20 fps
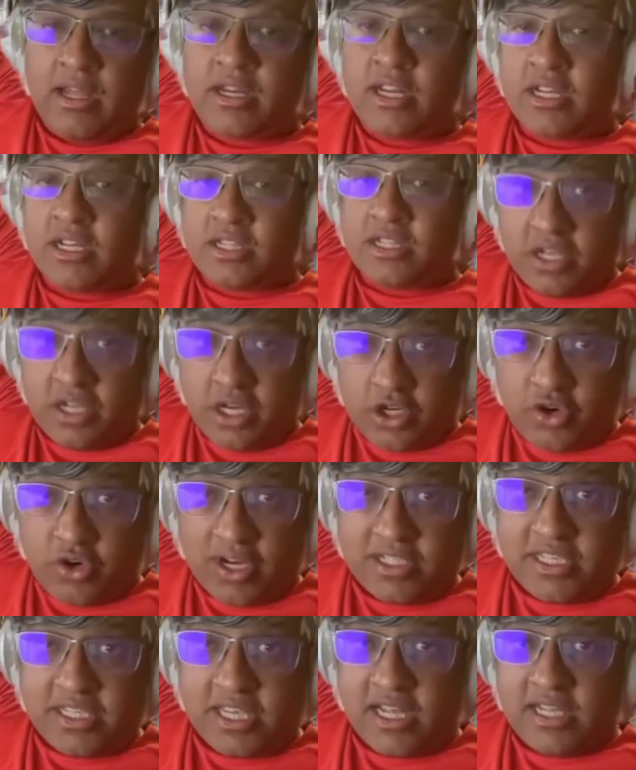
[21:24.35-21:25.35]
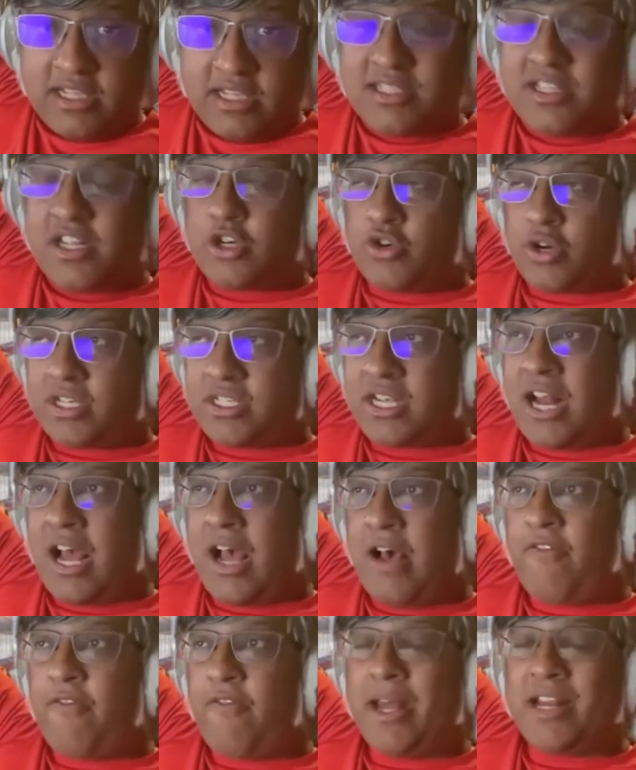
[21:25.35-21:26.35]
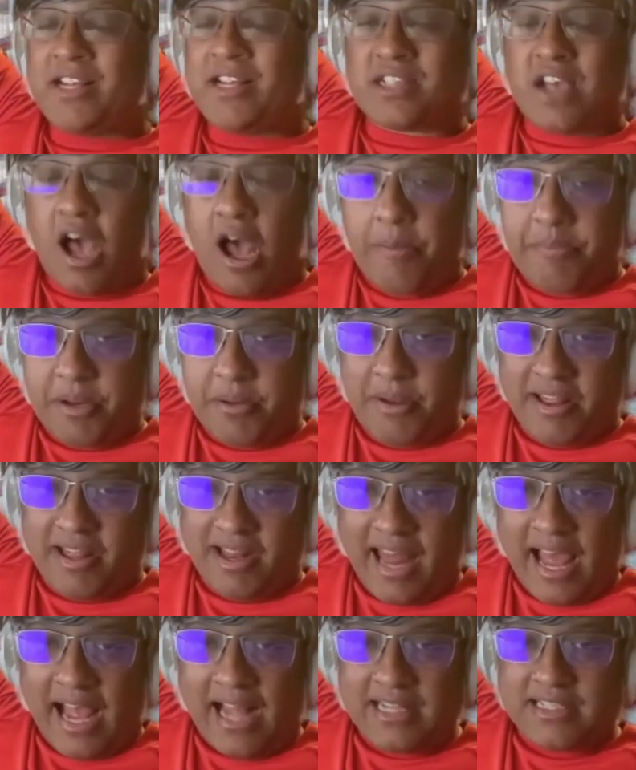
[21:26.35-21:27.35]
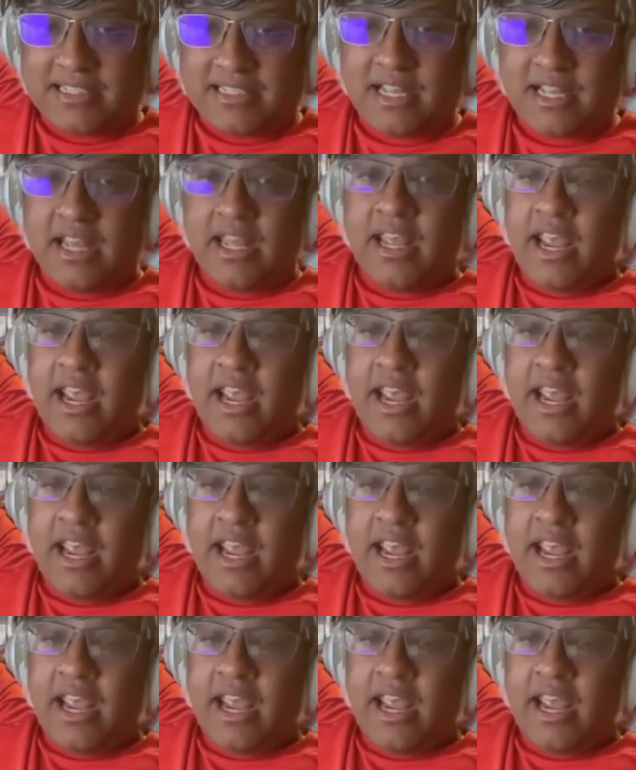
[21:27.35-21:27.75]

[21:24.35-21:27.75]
The Etruscans, the Etruscan alphabet is copied by the Latins,